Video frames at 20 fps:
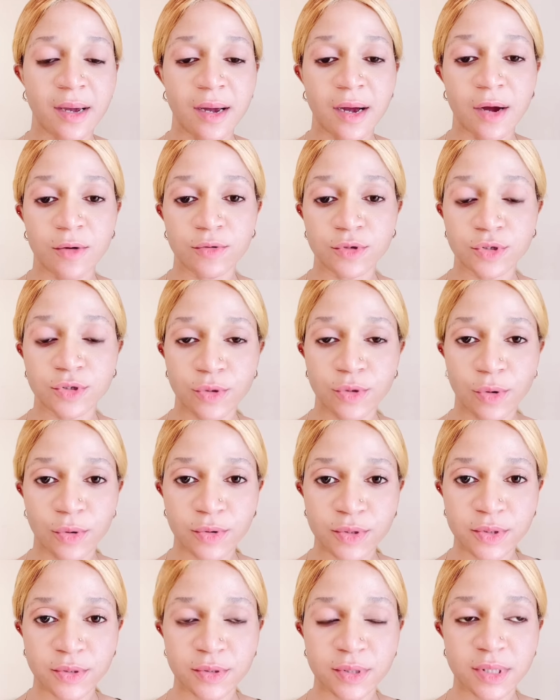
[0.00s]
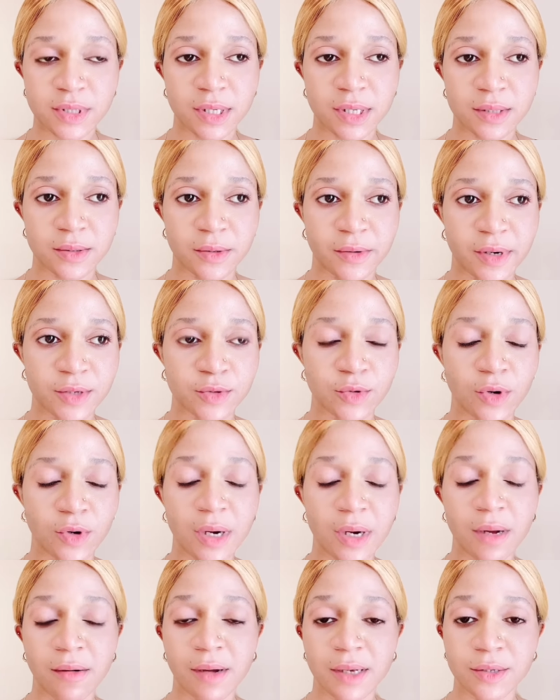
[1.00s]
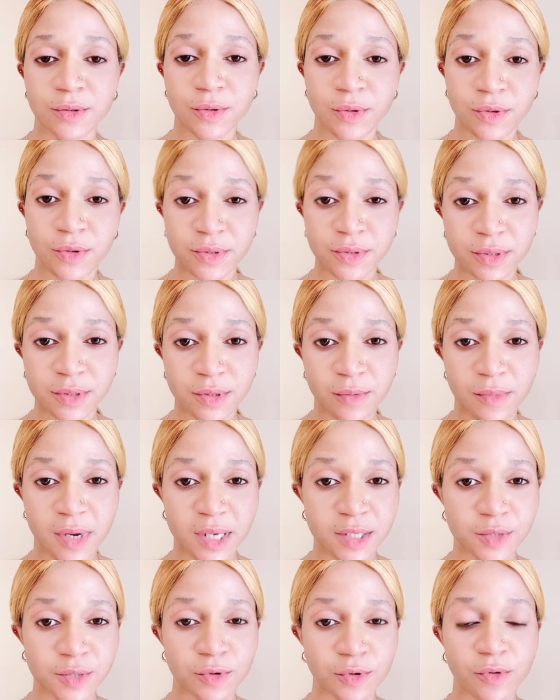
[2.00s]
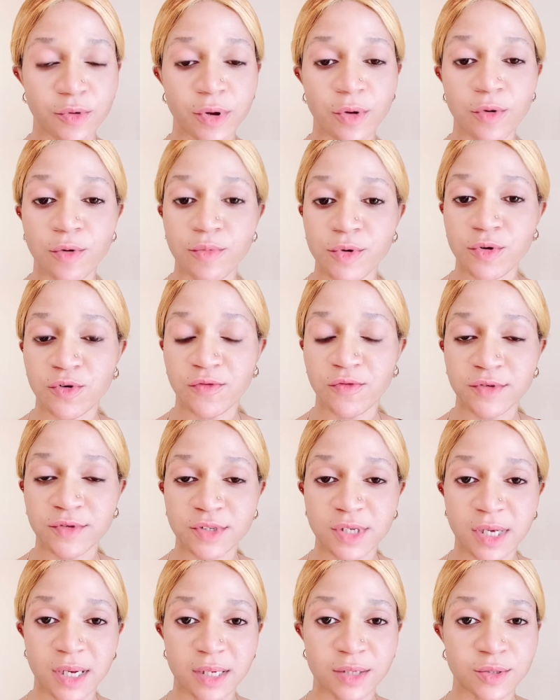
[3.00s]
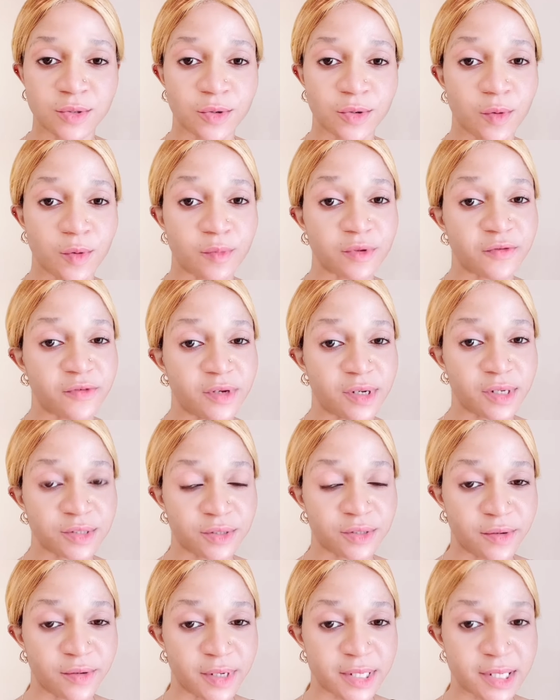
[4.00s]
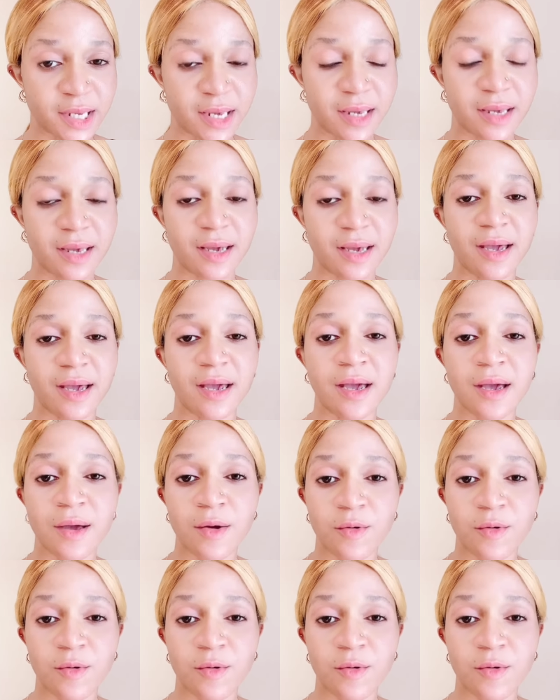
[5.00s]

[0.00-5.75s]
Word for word: I wish you all success. All right, to all our new customers, we welcome you officially to Complete Flawless Natural Skincare,